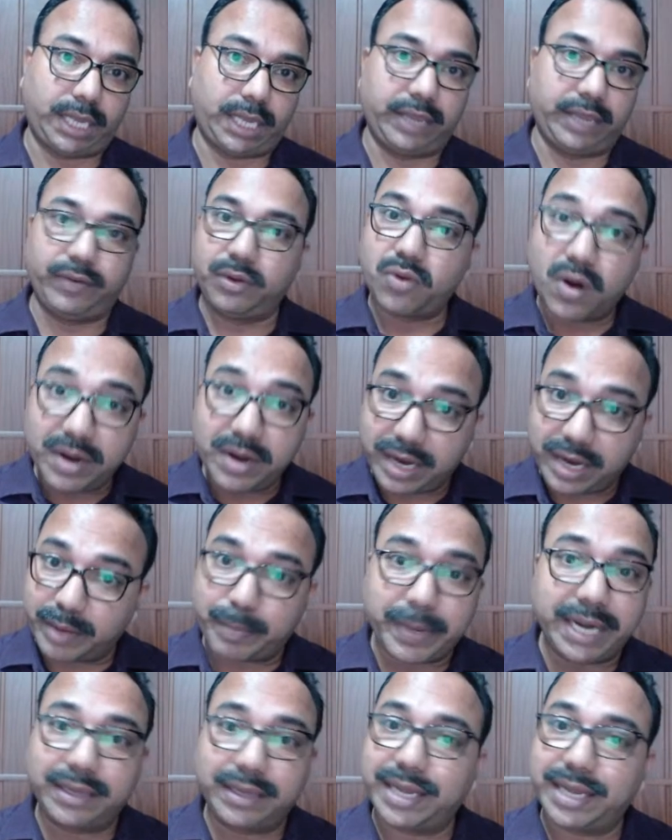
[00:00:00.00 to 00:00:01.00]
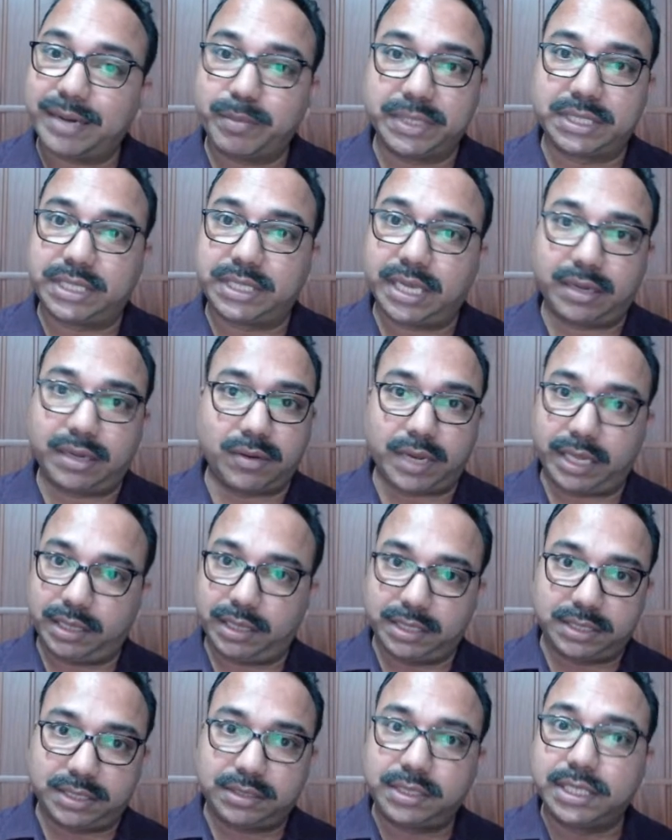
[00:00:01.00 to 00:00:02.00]
You don't repeat that mistake. Okay,
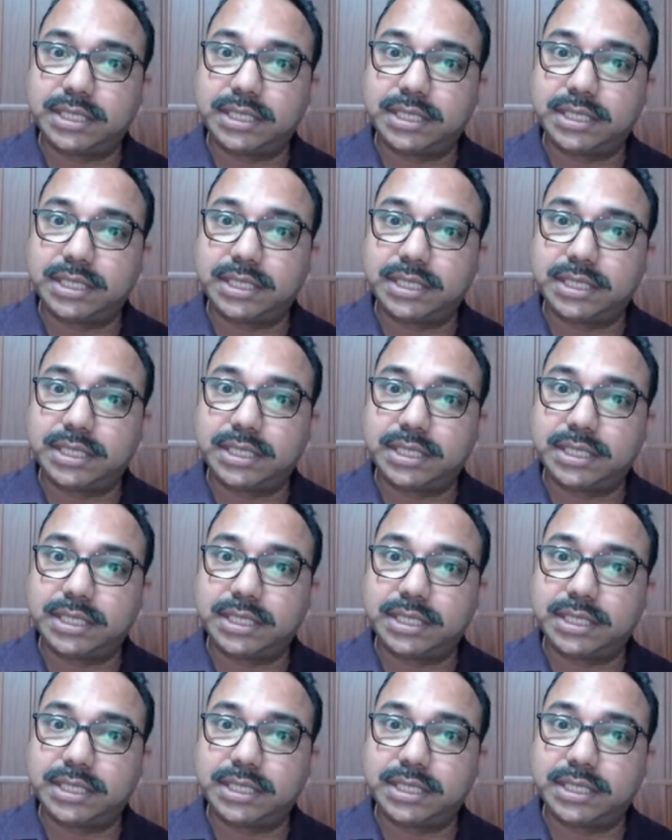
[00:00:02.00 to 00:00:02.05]
this